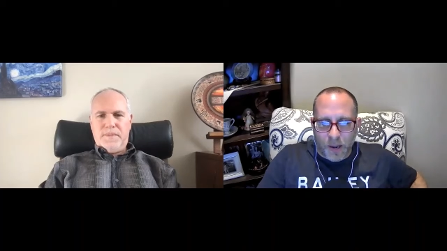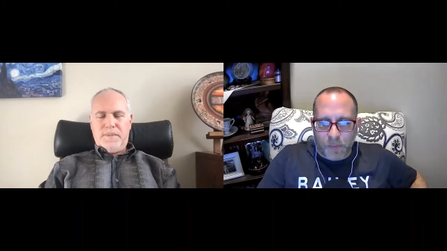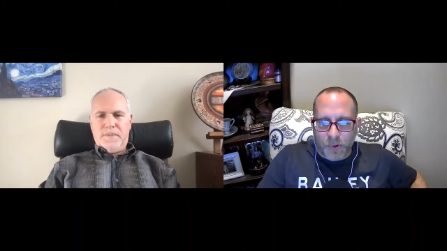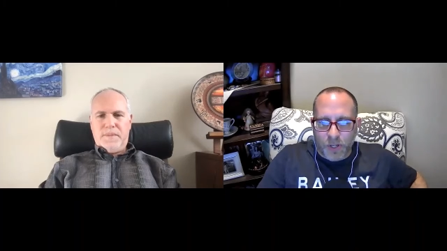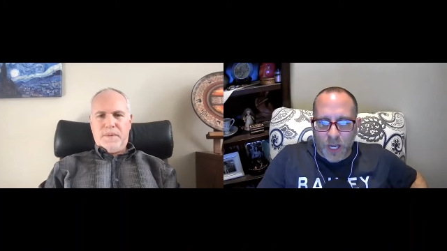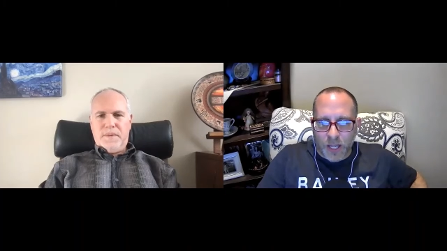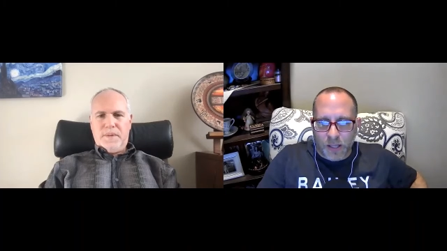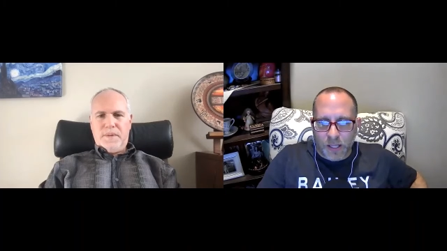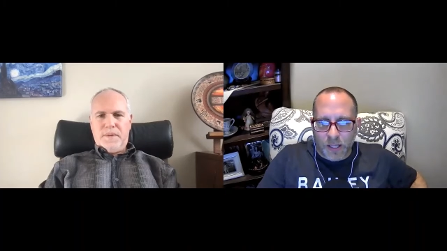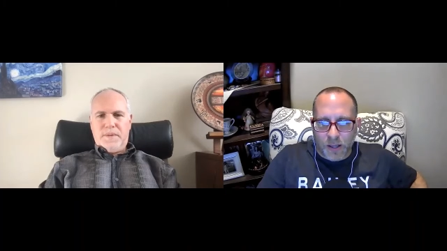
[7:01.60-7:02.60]
Speaker 1: i appreciate
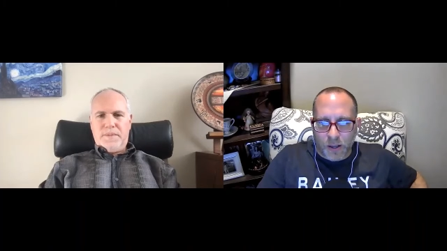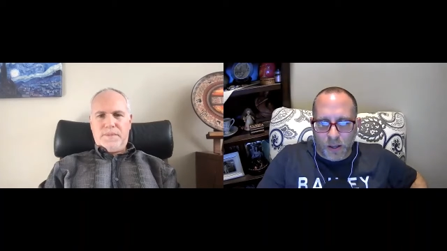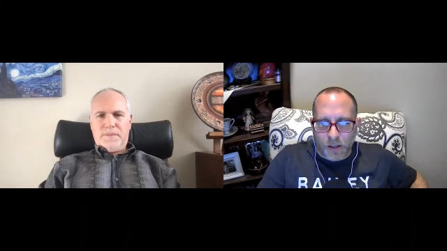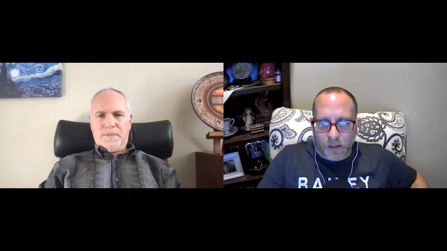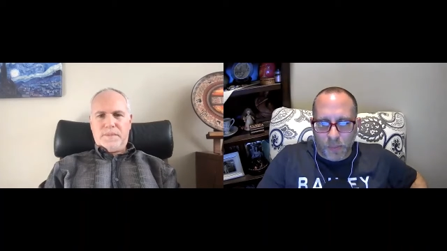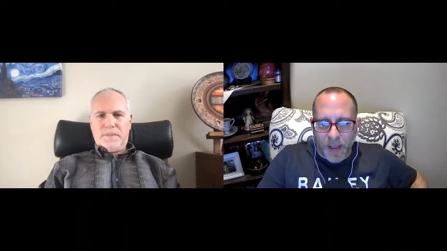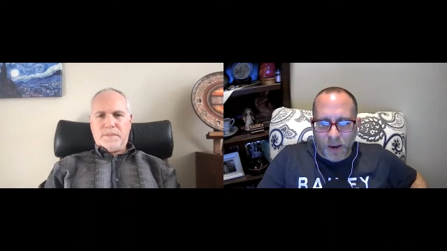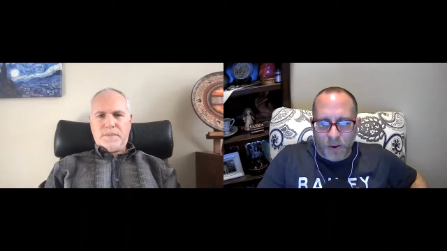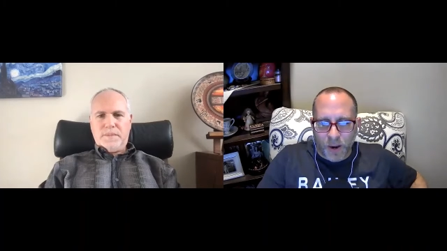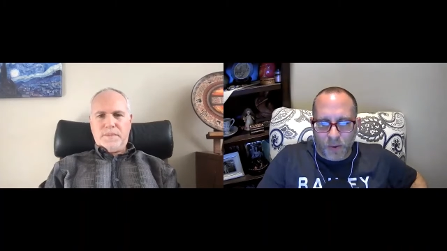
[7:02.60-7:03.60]
the uh, the
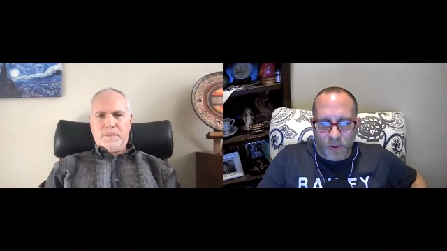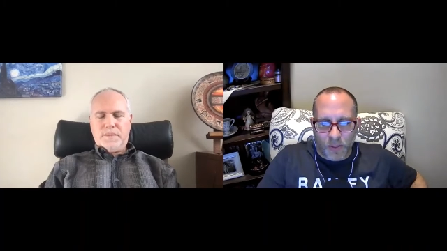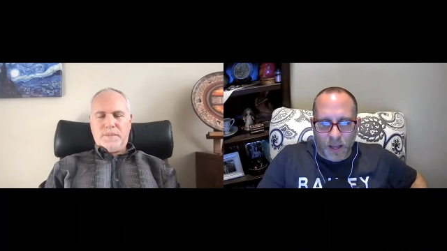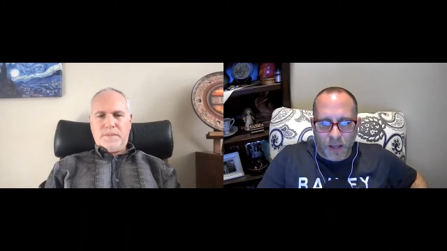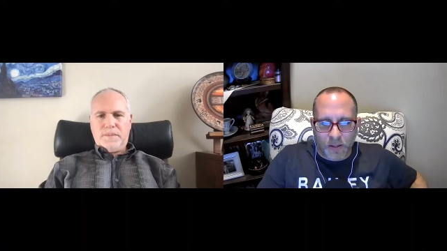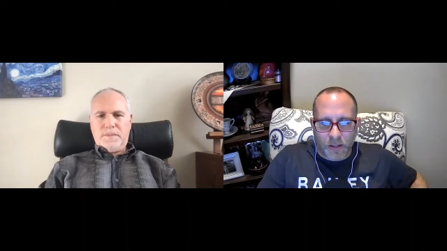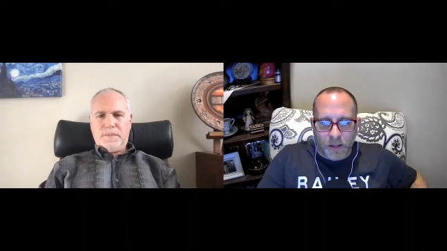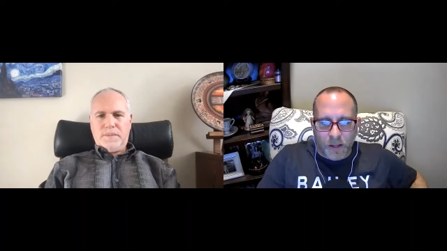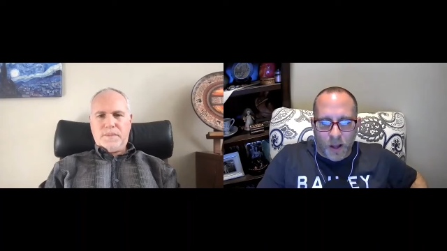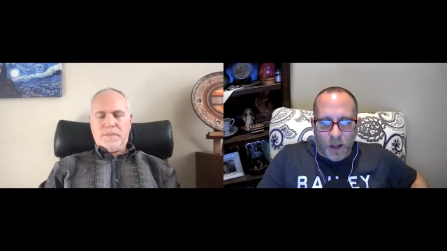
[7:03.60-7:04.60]
background on that
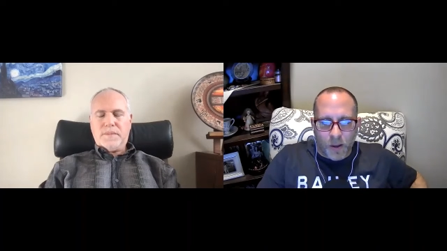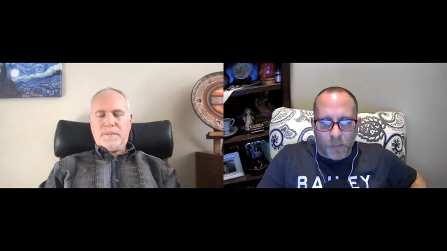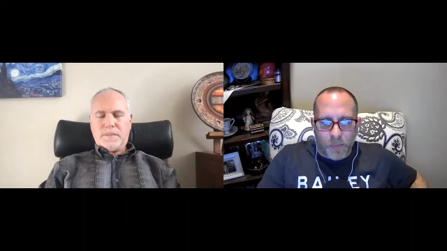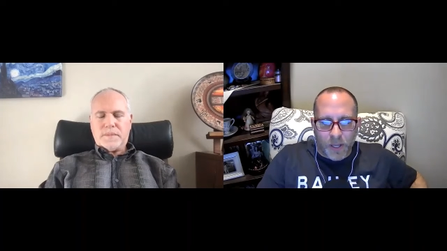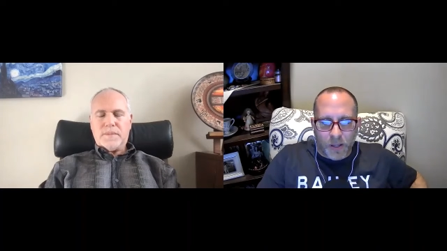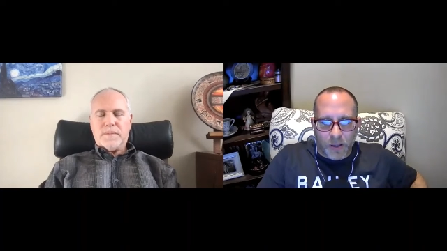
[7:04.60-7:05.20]
um,